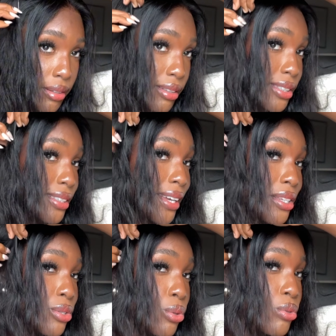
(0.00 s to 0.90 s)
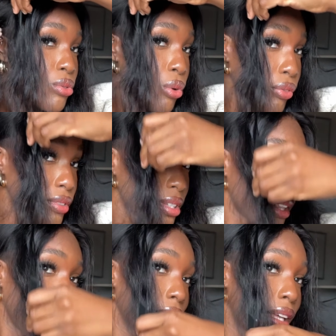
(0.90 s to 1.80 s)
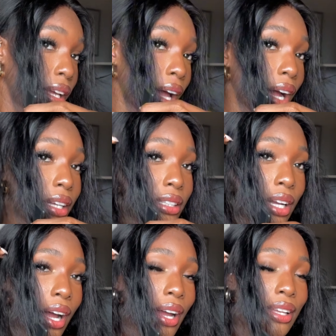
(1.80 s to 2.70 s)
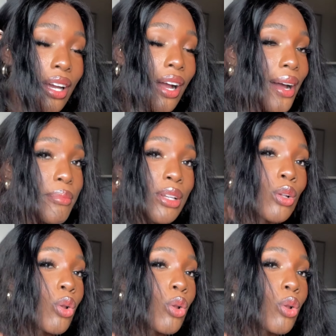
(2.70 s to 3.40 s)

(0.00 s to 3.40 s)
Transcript: This hair is so soft. Like I'm in